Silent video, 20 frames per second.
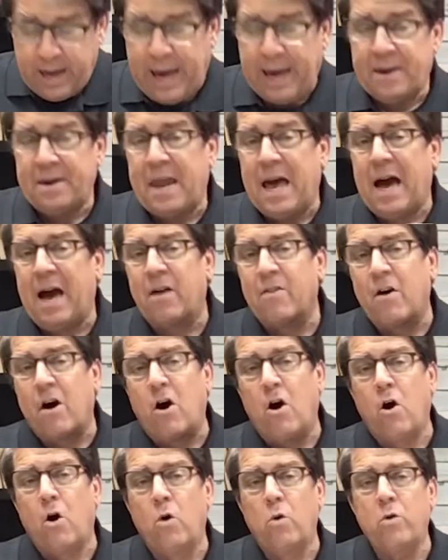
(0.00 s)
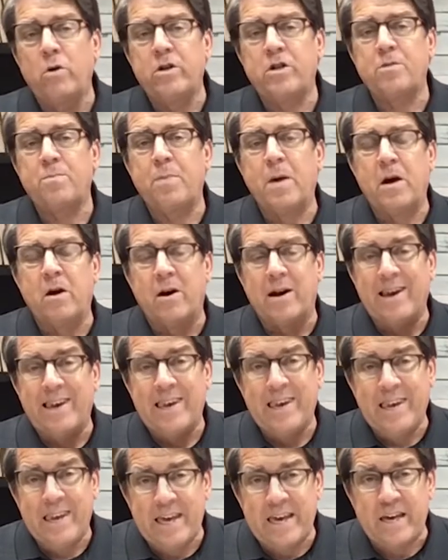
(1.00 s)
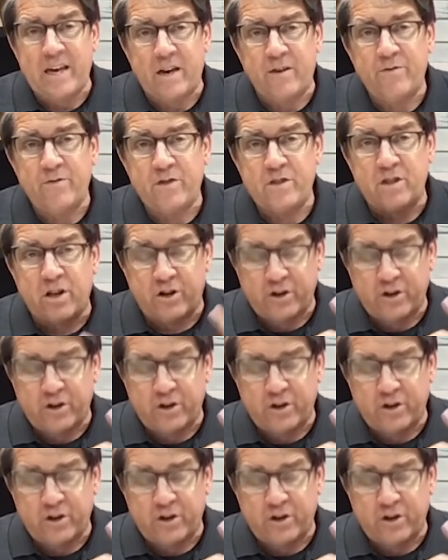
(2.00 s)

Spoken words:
And now the Holy Spirit lives,